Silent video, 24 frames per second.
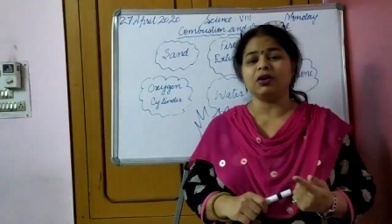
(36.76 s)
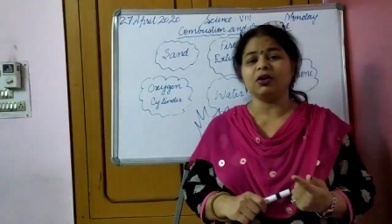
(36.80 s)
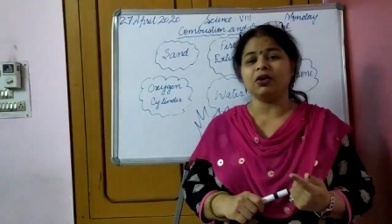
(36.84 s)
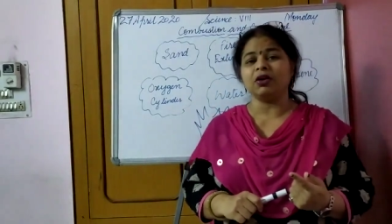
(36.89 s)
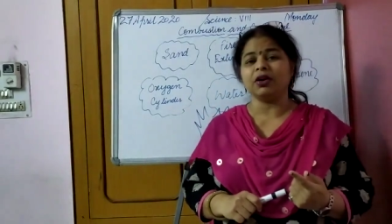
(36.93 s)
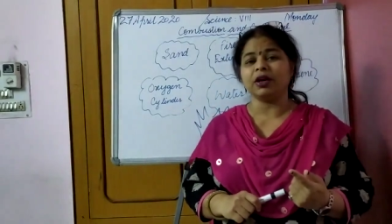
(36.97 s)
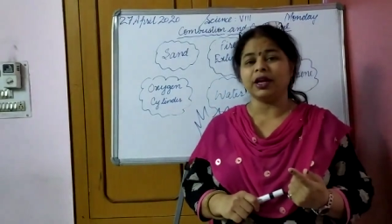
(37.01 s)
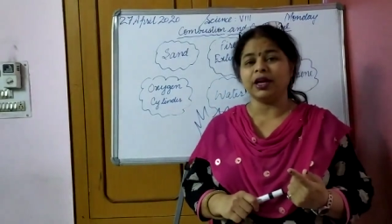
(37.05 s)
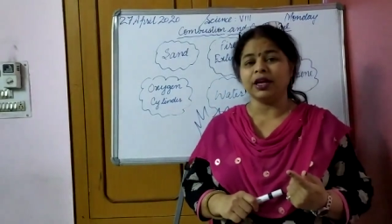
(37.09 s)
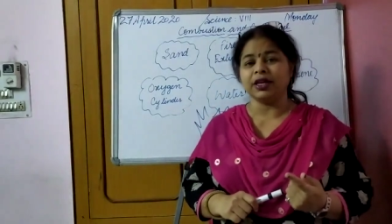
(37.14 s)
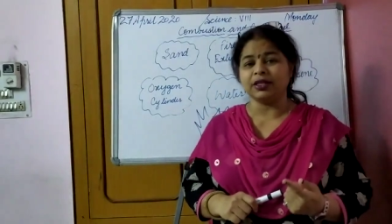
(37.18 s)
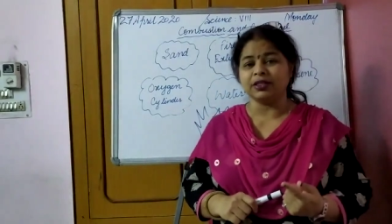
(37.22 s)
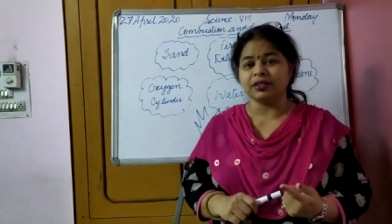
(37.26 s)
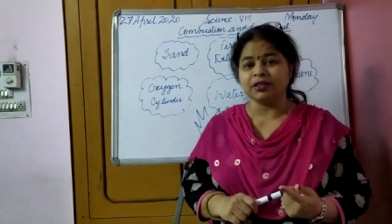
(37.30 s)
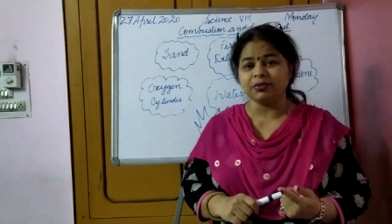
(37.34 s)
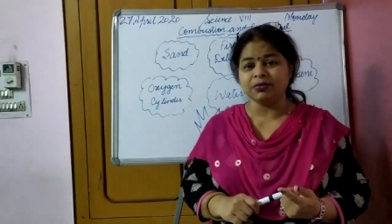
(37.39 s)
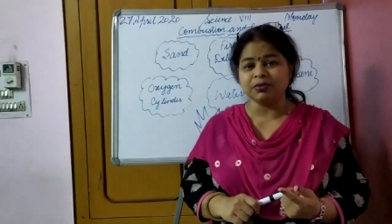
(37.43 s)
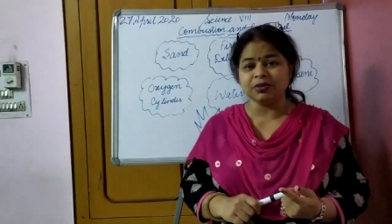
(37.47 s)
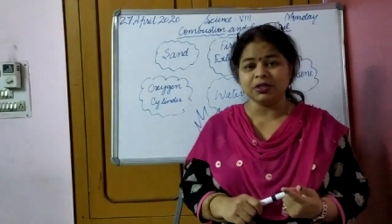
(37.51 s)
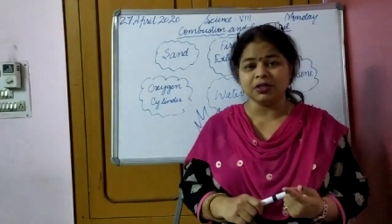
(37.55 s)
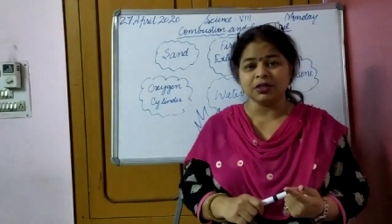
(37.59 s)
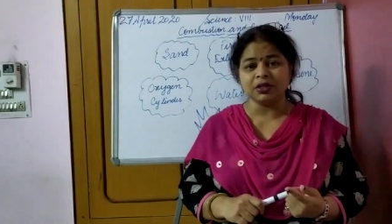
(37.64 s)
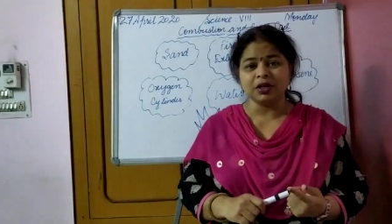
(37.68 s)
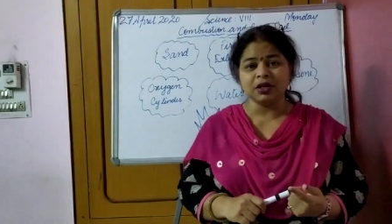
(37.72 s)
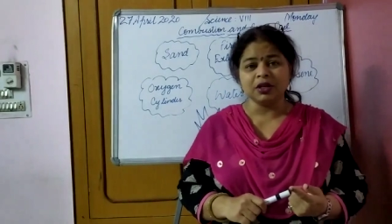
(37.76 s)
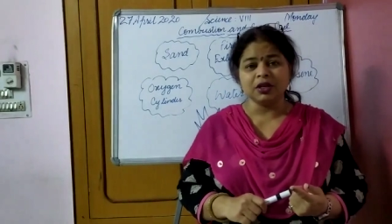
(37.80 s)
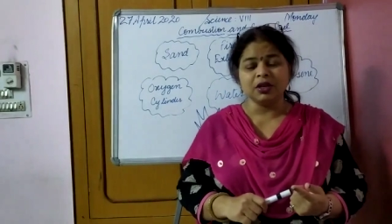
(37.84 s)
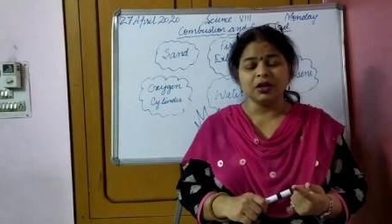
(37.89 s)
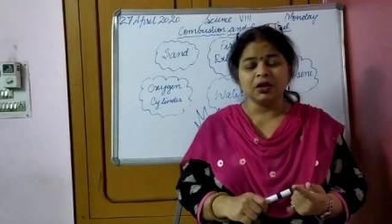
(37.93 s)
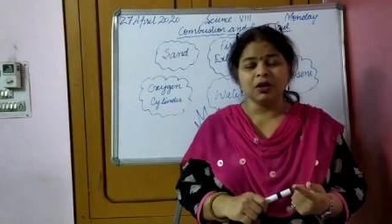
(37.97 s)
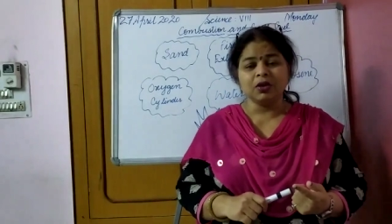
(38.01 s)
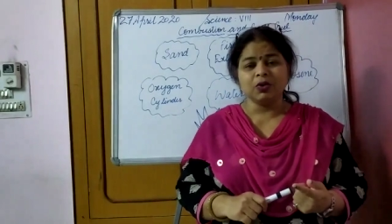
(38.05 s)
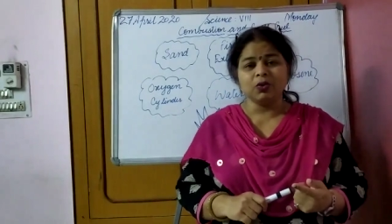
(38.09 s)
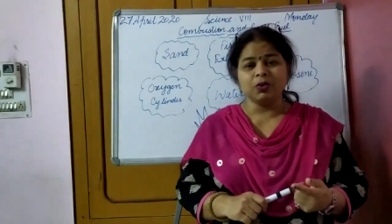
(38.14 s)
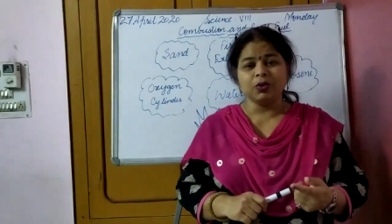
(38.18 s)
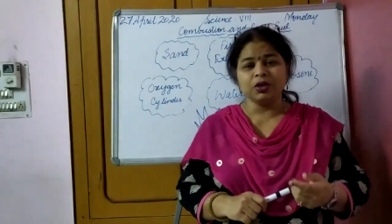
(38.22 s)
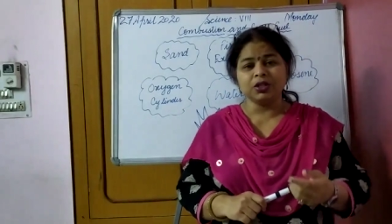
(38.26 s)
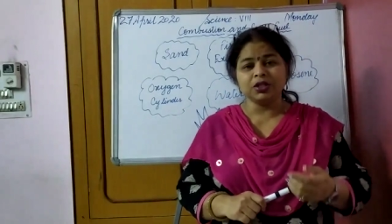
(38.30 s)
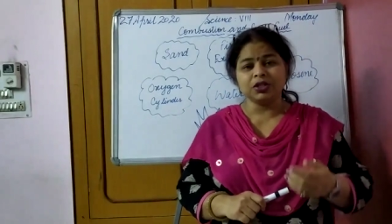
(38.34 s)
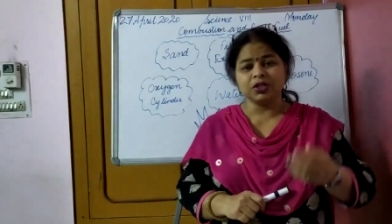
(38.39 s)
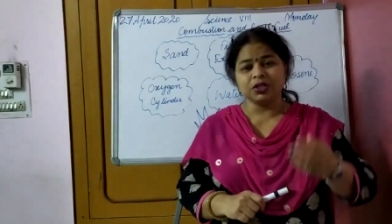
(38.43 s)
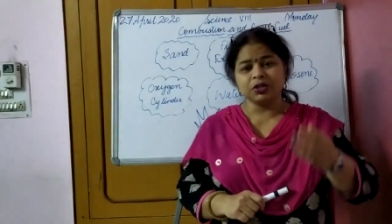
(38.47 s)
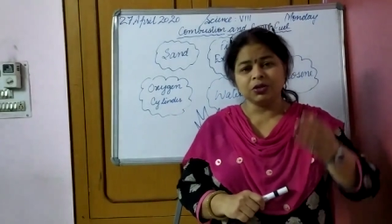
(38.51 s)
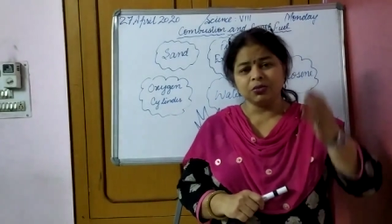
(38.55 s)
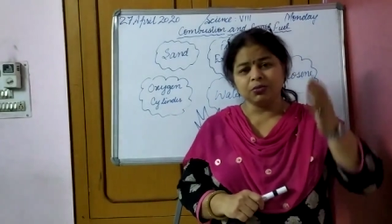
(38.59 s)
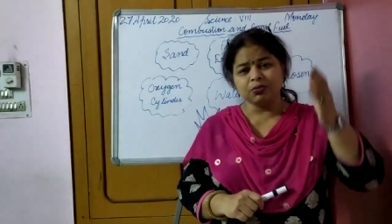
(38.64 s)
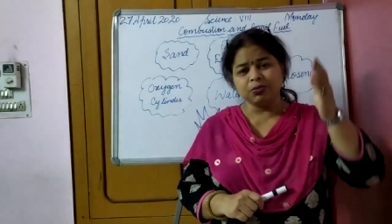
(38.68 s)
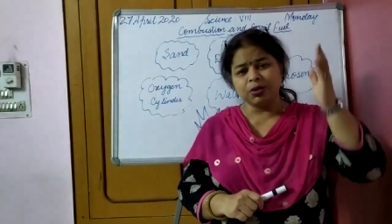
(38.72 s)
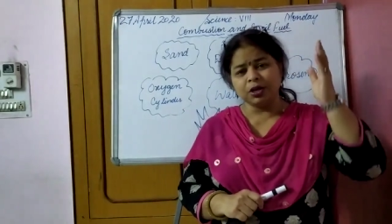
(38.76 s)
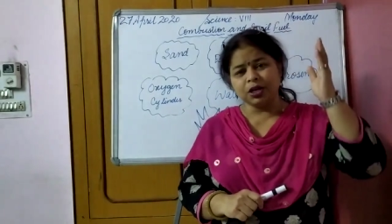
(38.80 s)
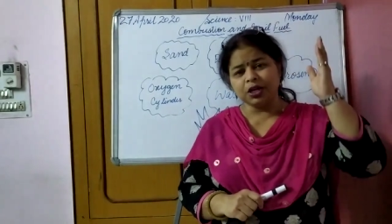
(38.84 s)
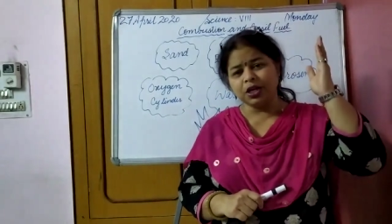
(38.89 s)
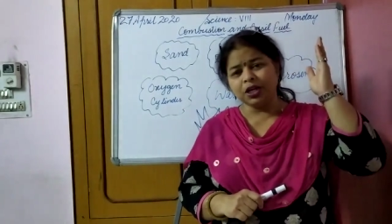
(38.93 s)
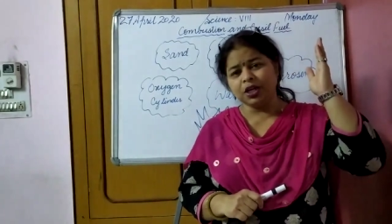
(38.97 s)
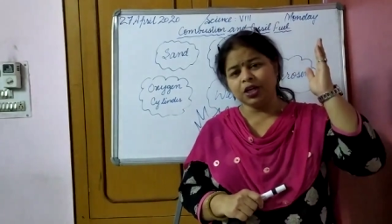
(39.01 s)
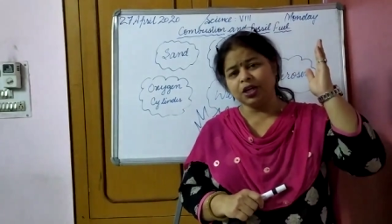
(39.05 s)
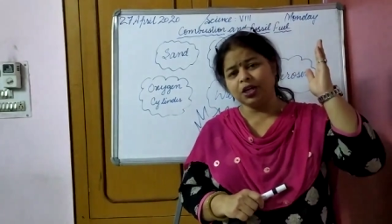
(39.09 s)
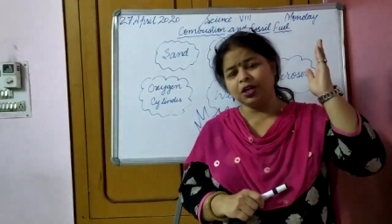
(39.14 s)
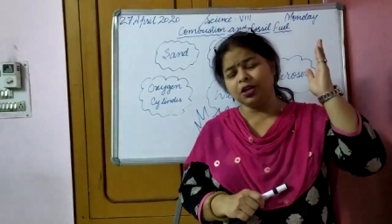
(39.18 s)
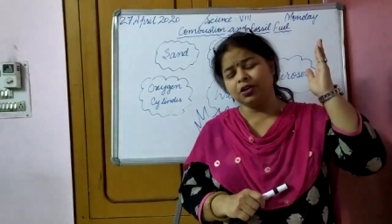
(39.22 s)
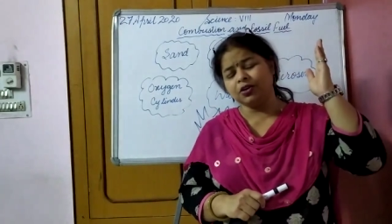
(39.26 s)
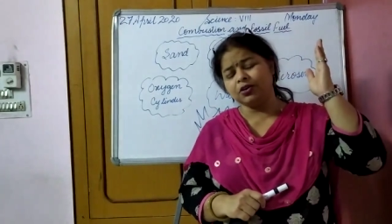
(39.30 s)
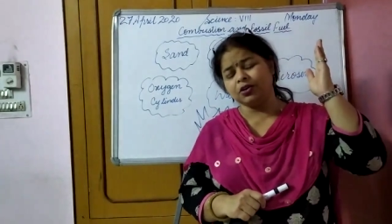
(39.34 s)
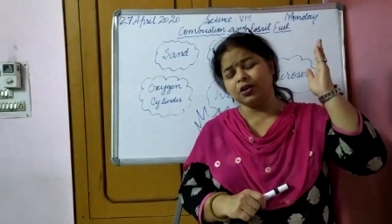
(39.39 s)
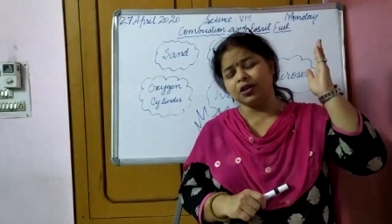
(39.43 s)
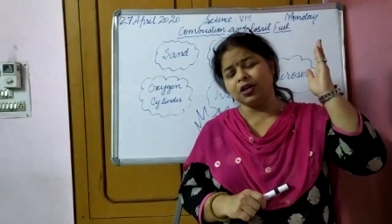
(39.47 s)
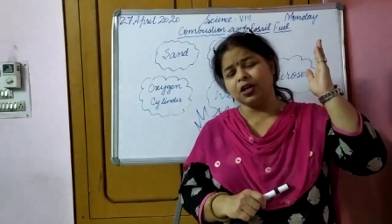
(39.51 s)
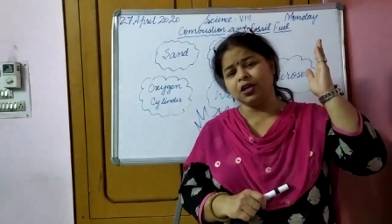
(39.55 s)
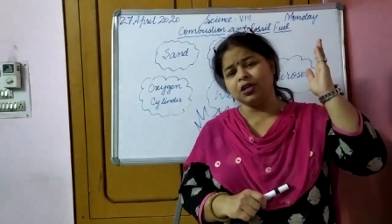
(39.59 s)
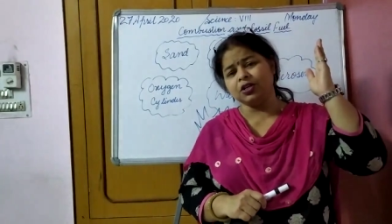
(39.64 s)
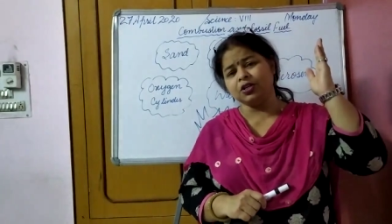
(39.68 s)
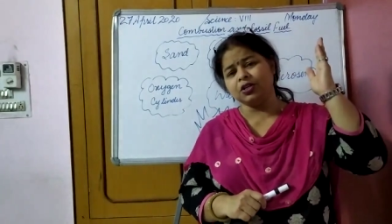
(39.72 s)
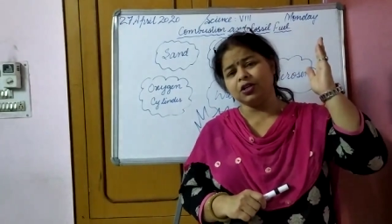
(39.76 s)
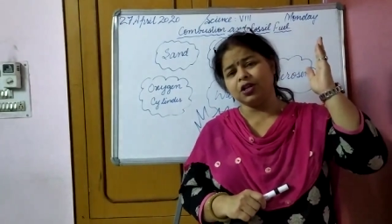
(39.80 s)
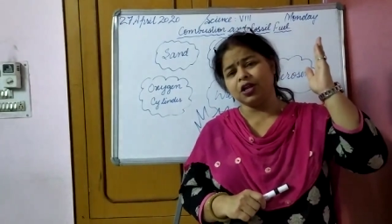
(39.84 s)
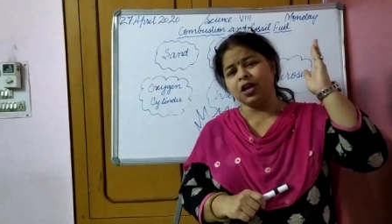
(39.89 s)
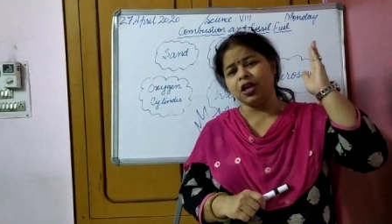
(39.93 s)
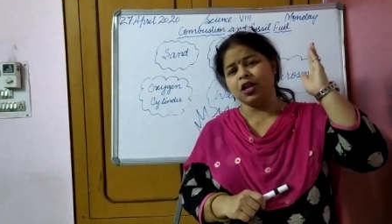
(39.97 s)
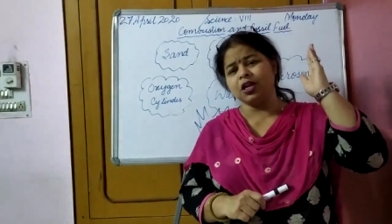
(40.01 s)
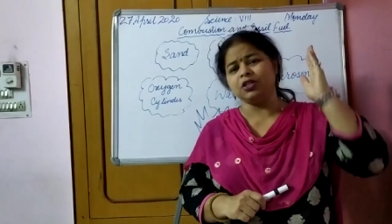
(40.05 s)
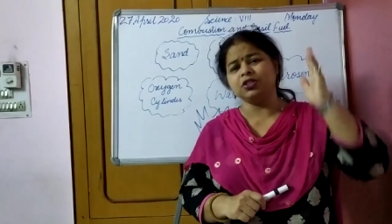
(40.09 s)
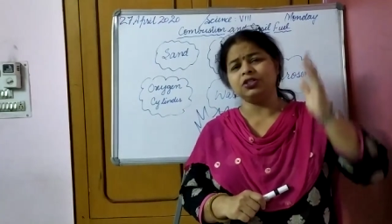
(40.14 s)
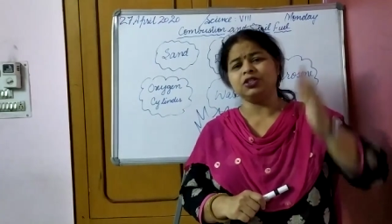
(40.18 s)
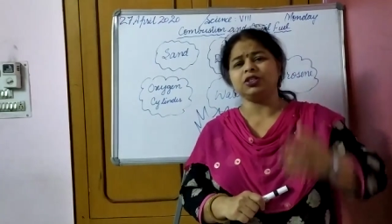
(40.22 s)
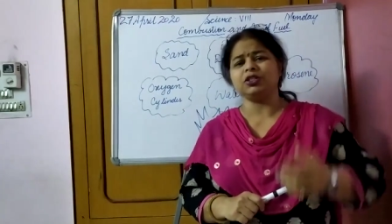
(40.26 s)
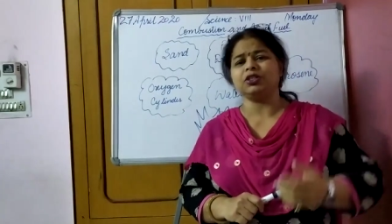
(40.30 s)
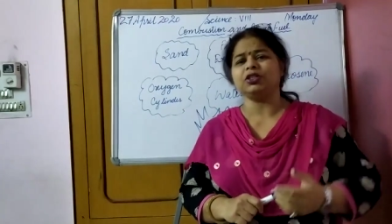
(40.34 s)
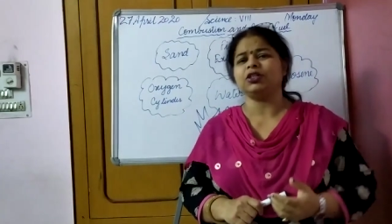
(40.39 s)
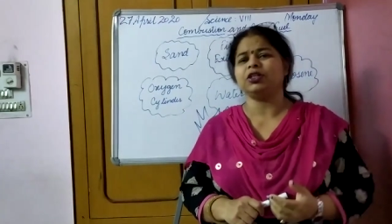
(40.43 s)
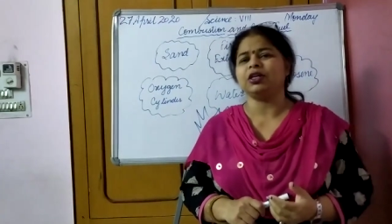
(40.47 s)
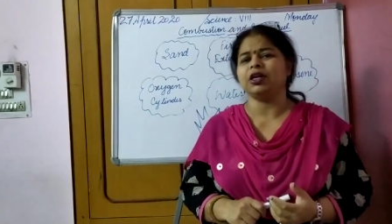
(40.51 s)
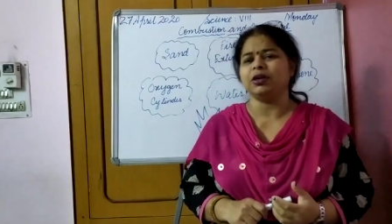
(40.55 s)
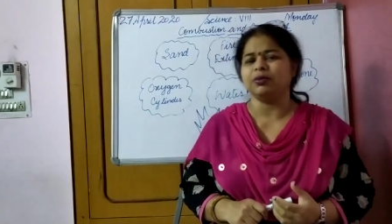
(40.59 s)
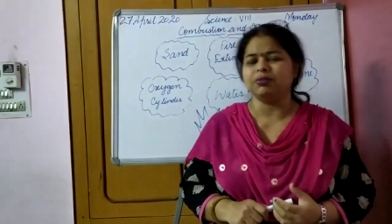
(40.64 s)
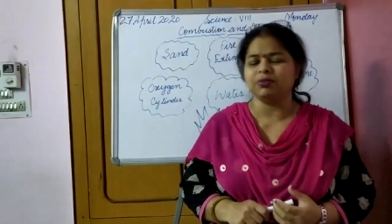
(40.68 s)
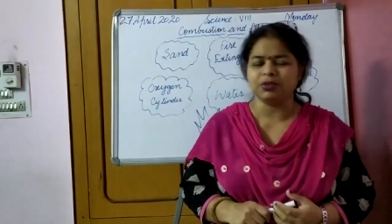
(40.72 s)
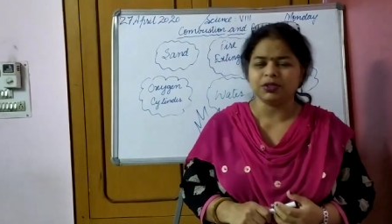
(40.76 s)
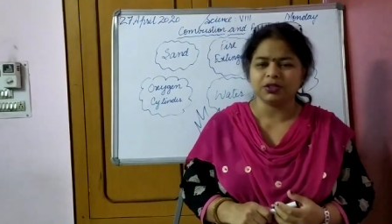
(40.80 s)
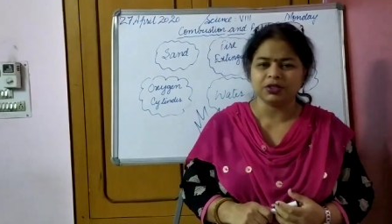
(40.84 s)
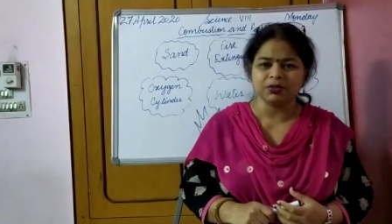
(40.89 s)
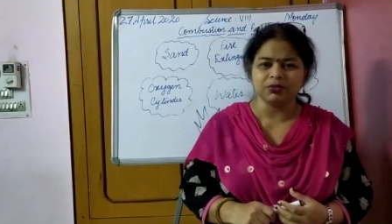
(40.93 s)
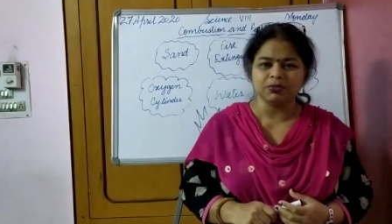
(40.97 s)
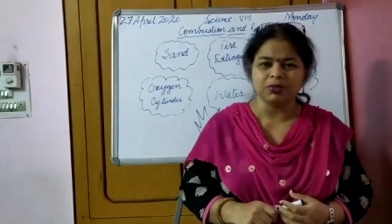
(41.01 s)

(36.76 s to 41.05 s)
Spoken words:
organisms which buried in ancient times,